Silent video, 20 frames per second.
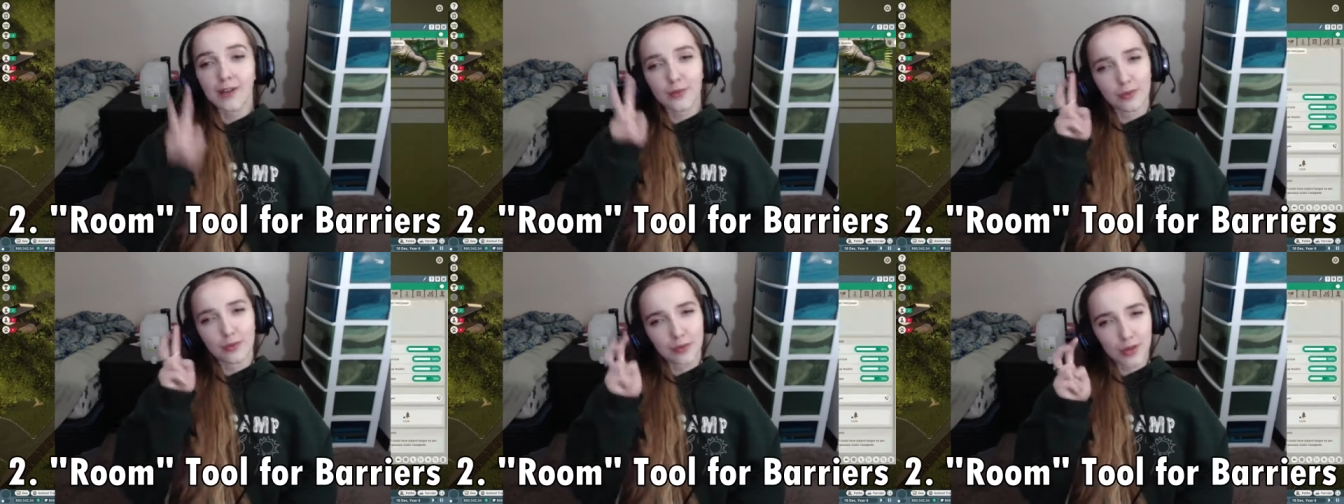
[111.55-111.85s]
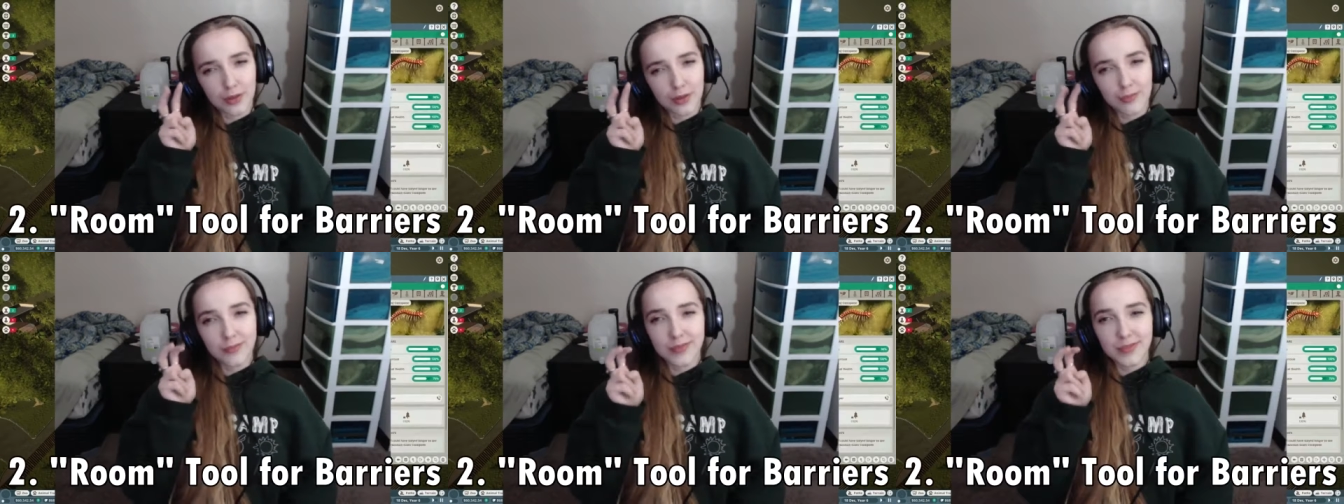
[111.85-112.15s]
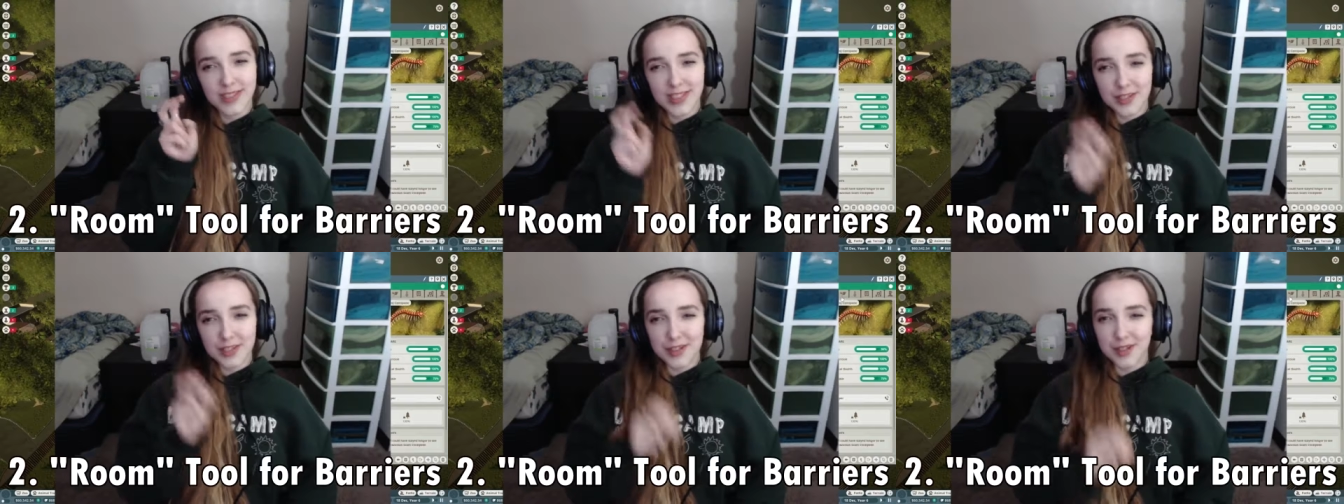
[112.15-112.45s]
room
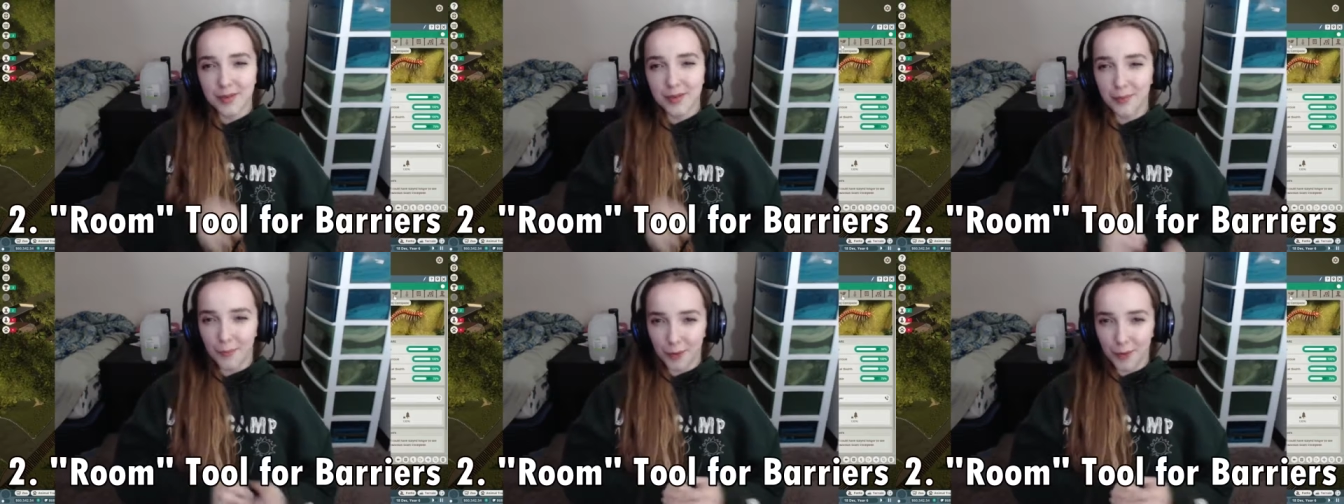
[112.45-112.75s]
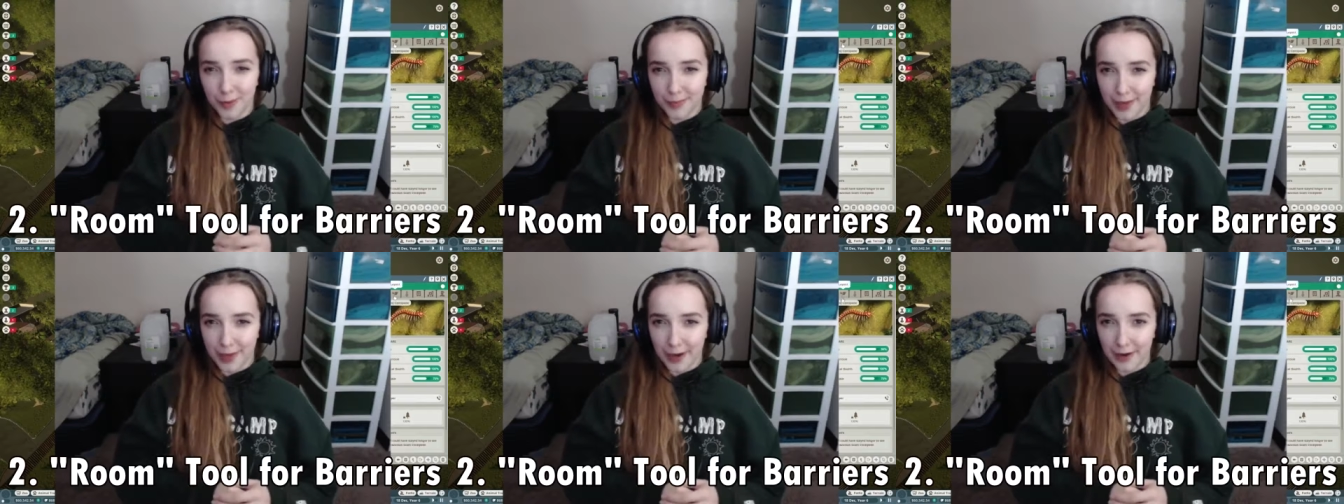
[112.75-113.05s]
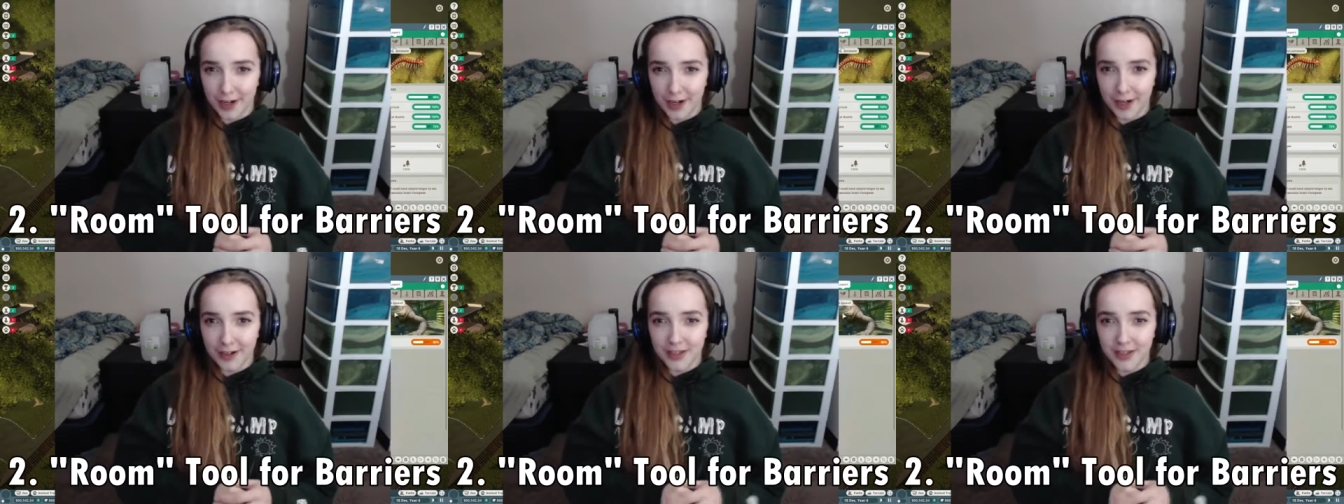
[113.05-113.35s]
system for
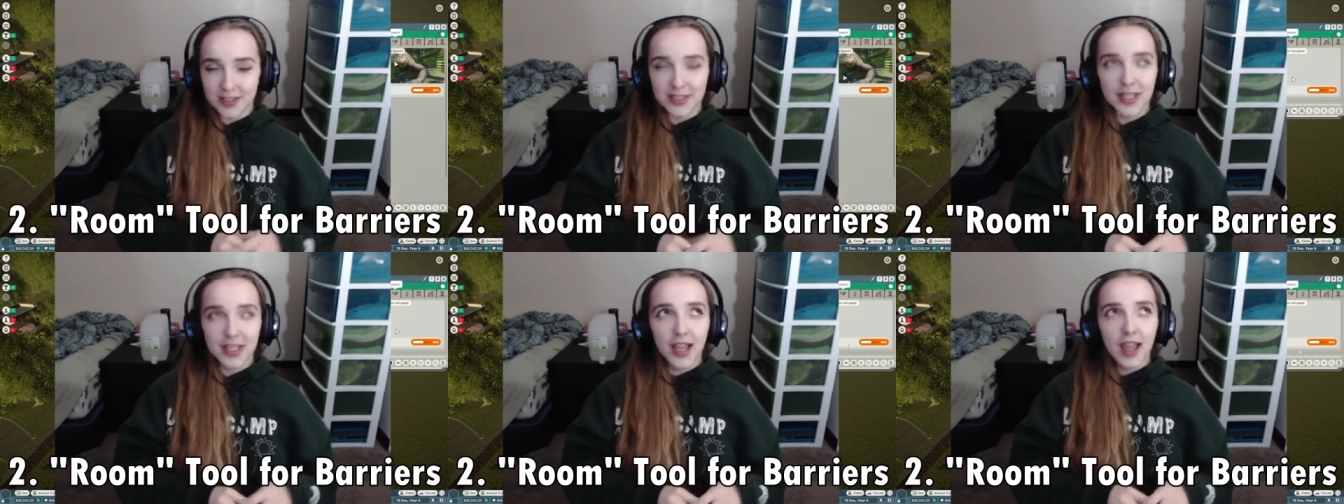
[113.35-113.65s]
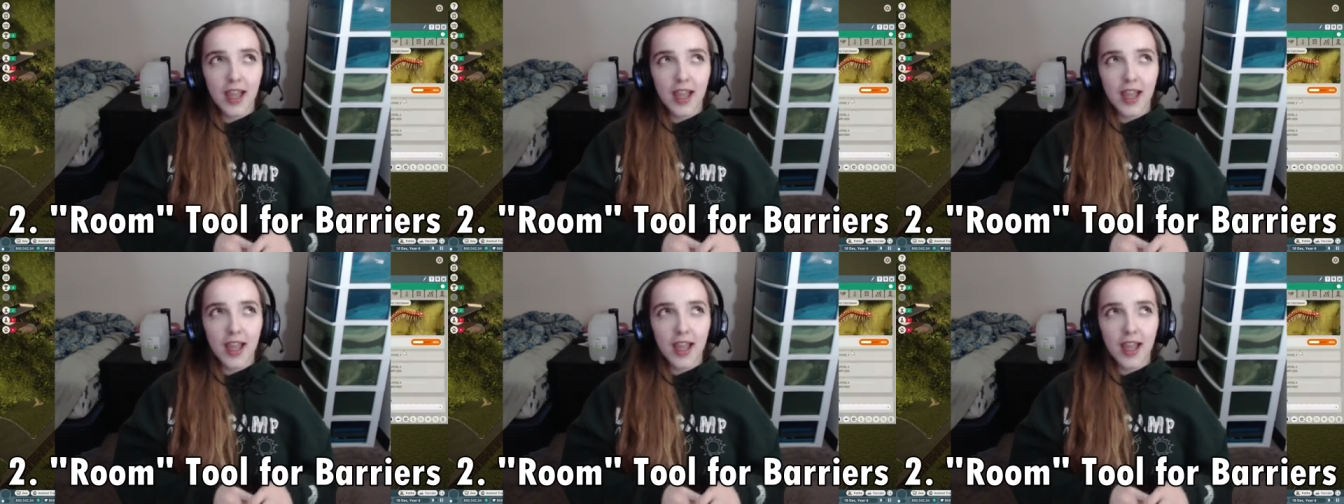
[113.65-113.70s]
barriers.